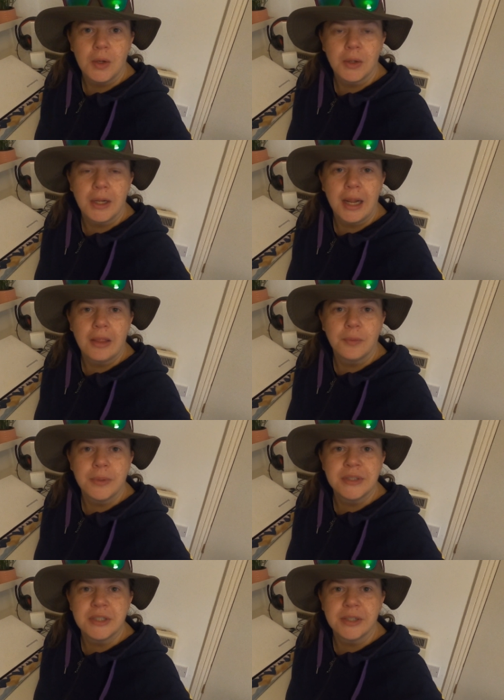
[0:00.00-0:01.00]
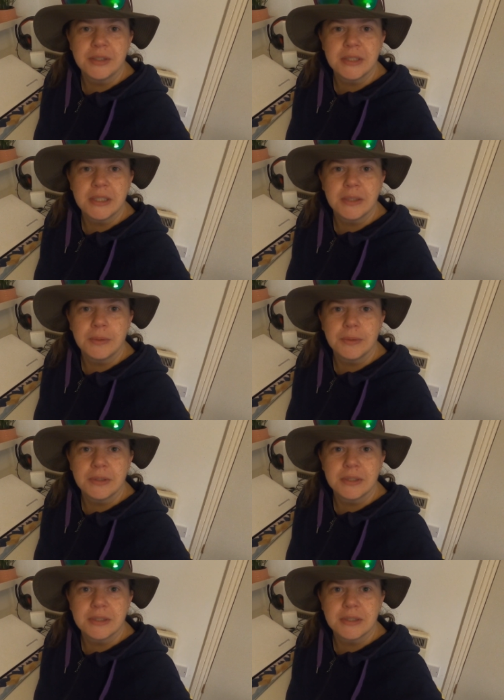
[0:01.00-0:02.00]
looking out the window, seeing all
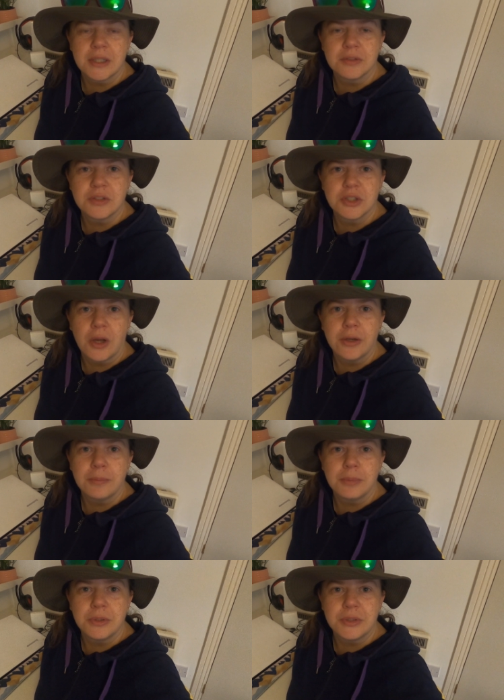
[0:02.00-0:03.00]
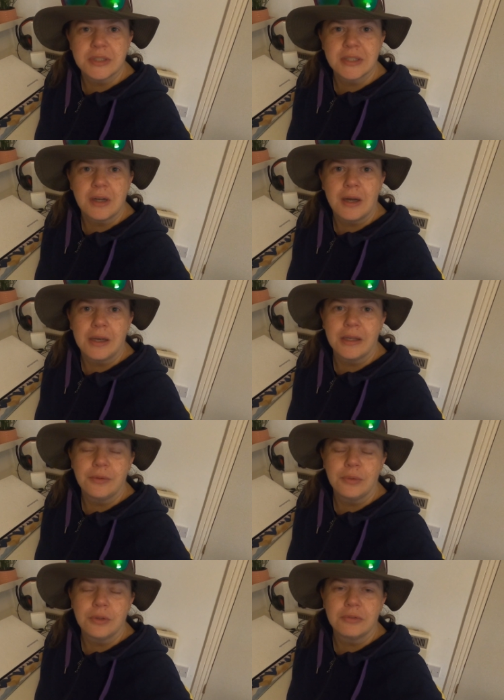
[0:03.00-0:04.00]
the sunshine and blue sky
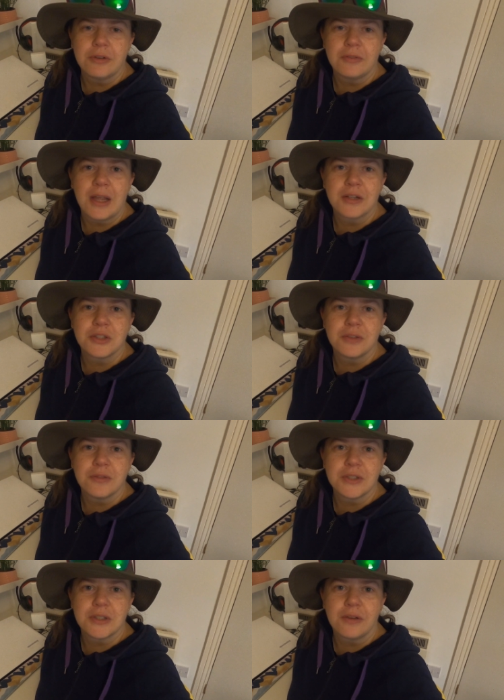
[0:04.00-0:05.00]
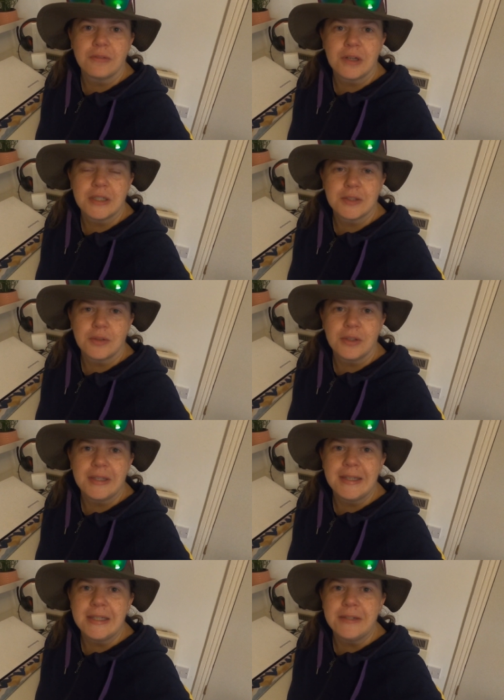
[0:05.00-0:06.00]
and all the reflection of the sunrise on the
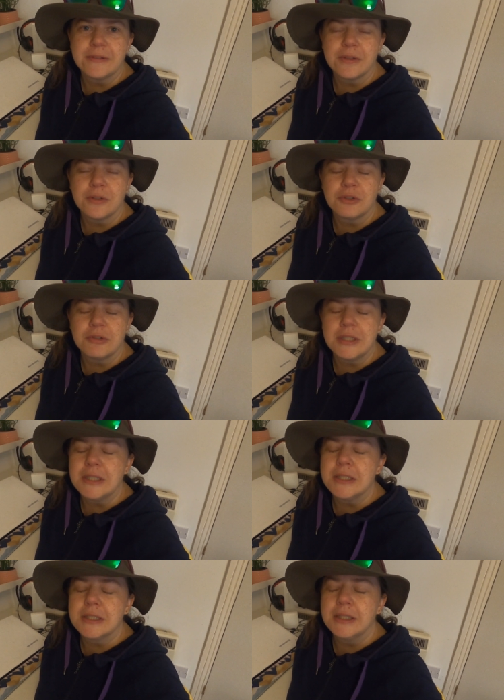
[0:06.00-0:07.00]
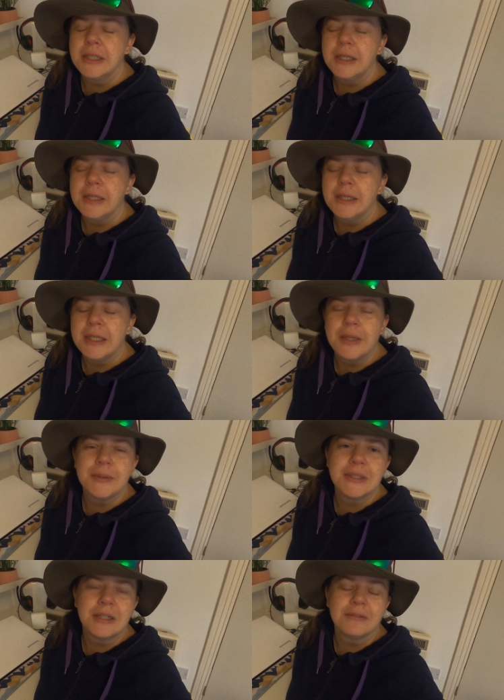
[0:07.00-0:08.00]
leaves of the trees. It
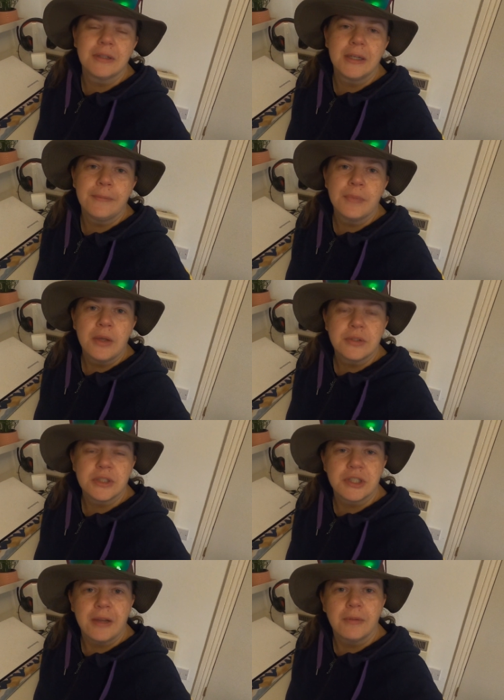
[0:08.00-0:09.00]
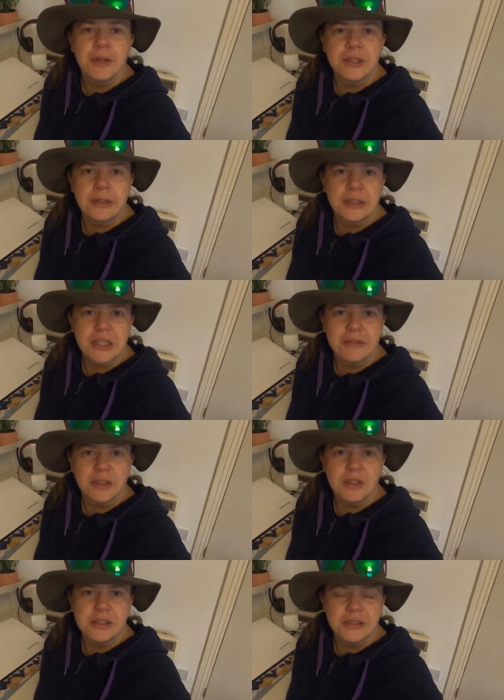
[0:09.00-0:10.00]
was lovely. It's a shame that I don't actually have a
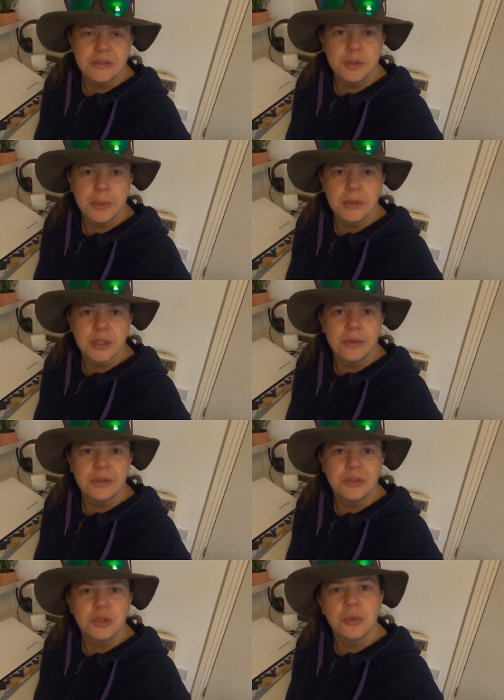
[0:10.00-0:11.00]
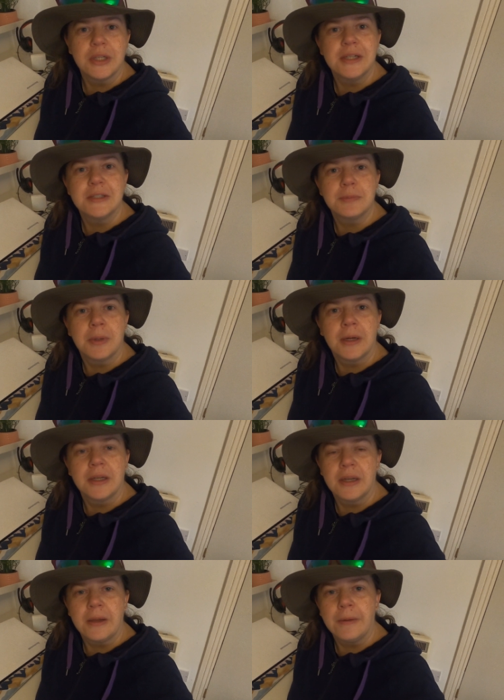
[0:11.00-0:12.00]
garden to be able to go and enjoy it,
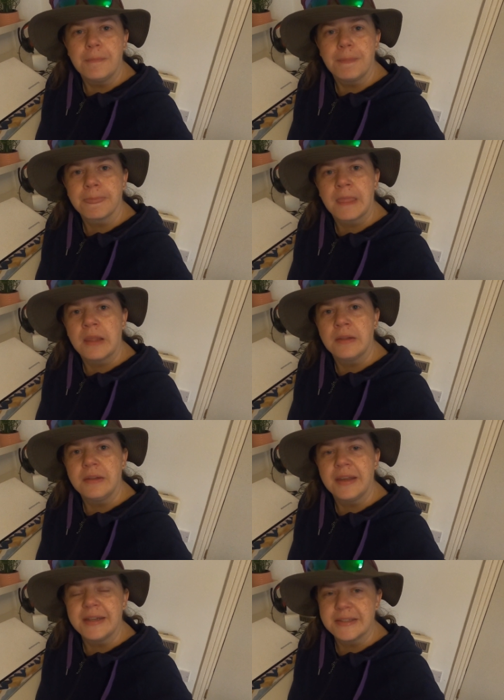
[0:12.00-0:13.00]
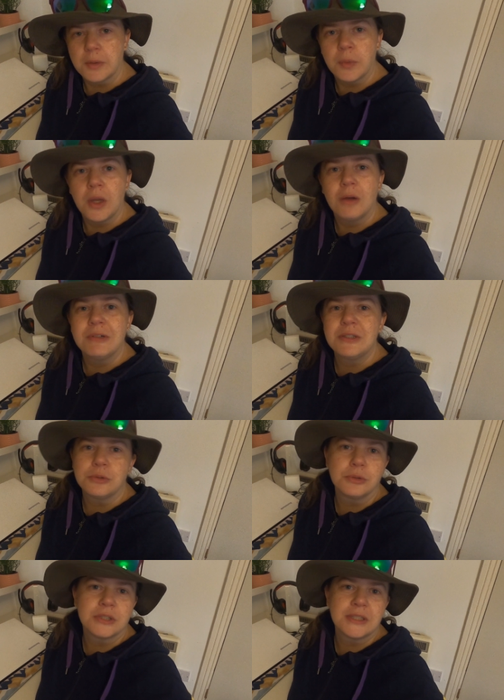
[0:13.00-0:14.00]
but um, Yes, we are
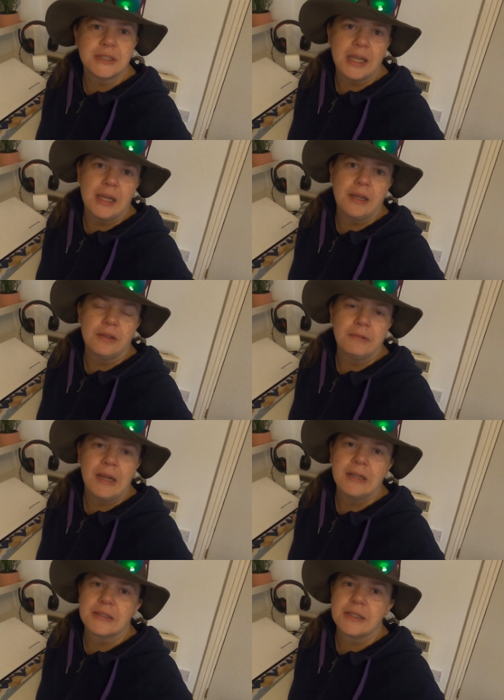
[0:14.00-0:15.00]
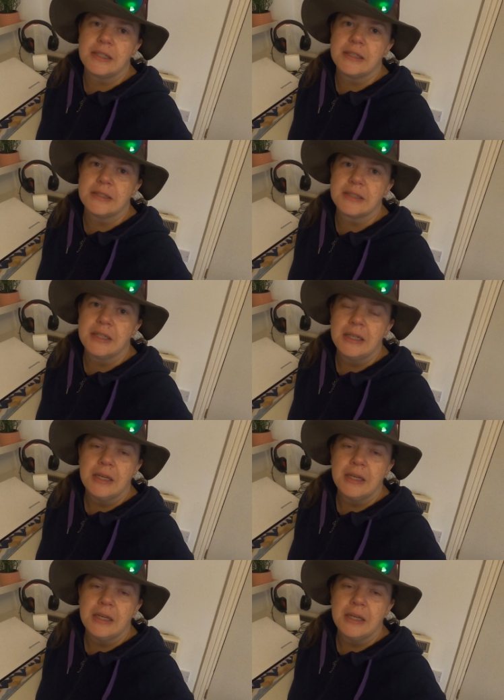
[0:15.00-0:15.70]
indoors today. The reality is,